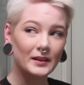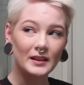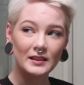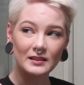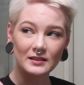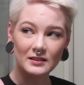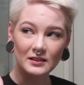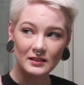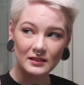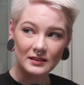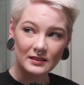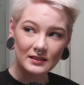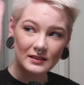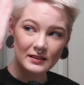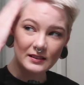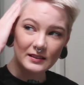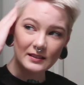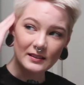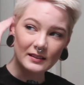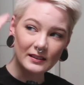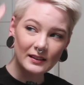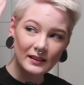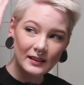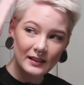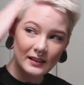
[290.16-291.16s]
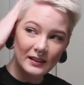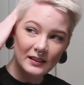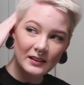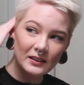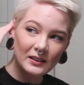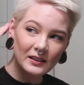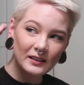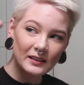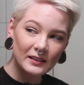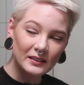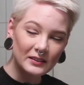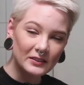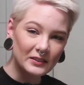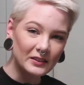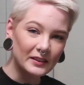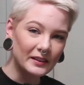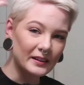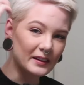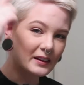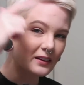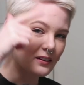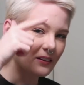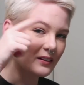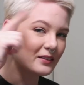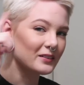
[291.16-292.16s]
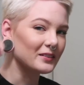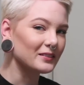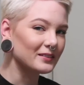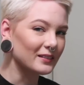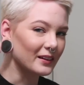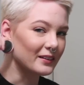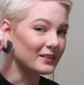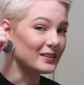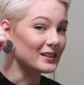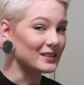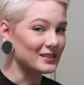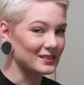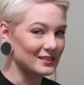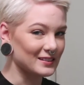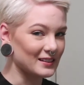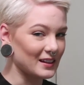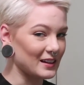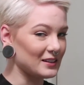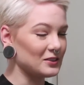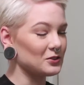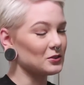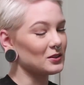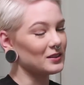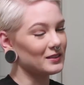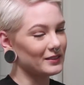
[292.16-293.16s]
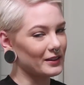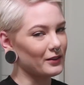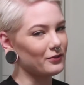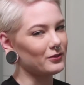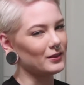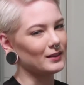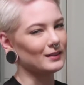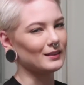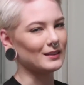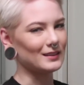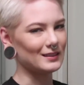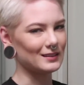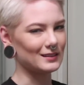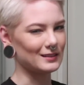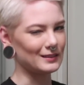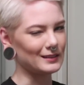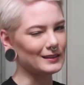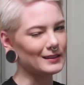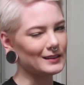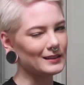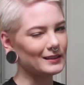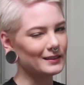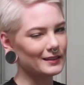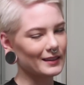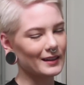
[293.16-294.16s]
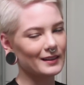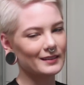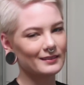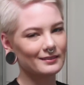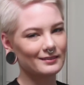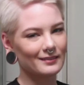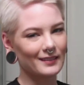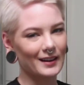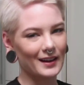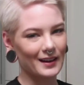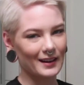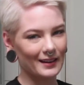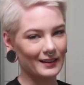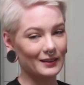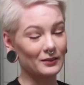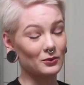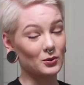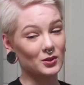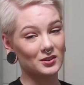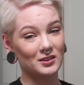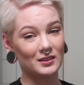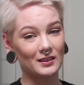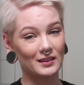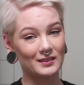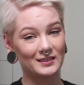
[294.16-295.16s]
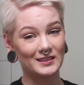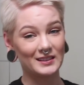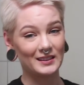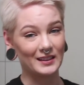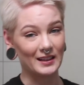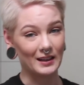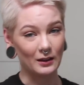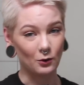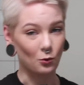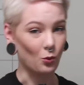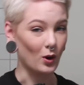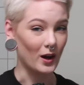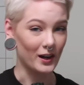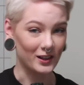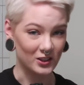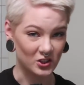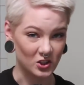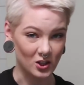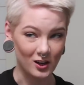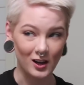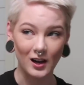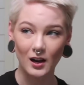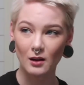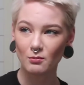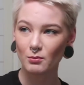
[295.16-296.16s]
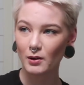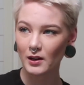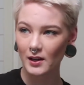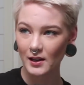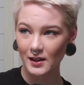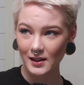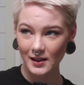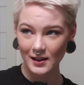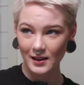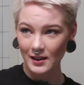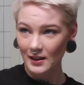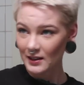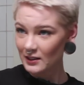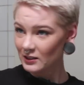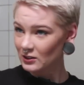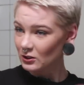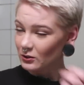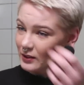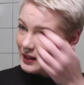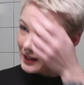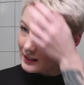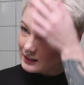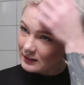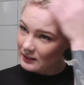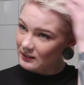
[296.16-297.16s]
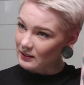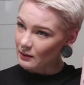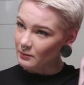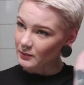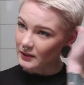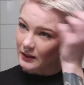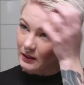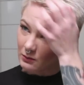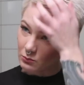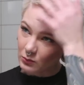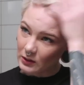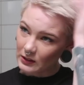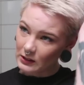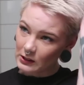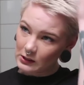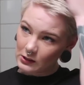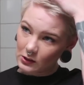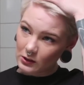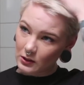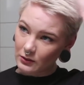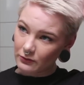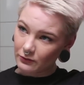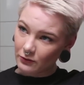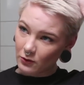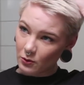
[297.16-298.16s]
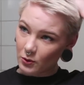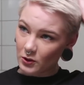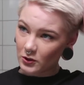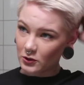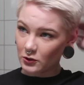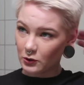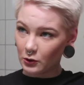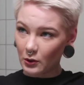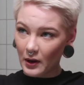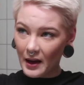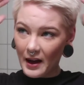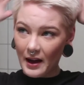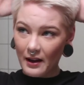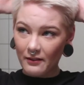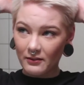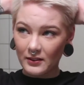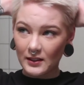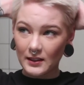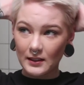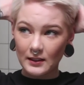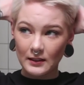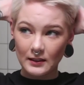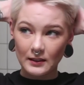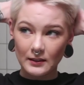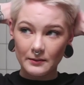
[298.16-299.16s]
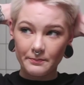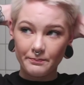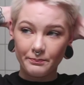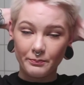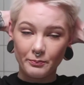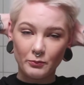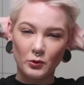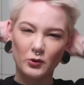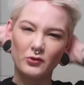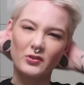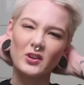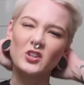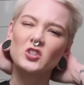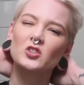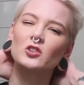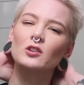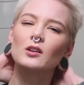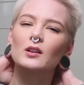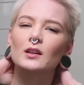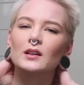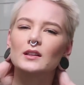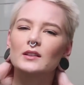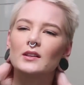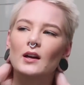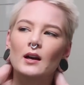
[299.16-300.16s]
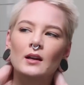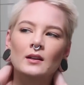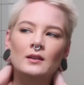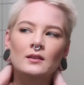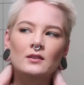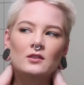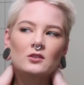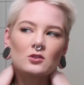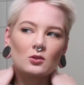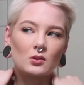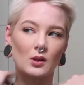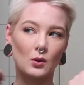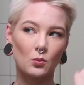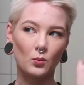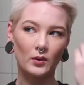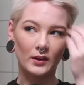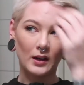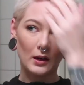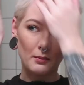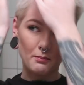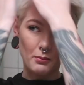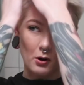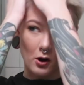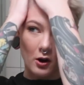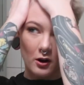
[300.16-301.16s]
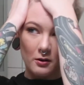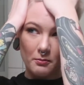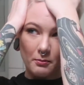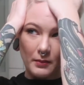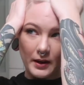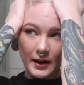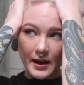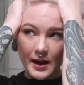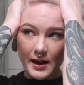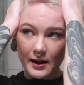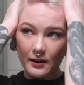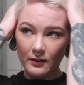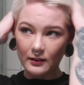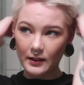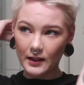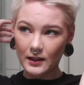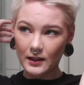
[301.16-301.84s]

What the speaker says: it's just here on this side, you can definitely see that it was a DIY job. So that's something I'm really looking forward to having professionally done, so that when I part my hair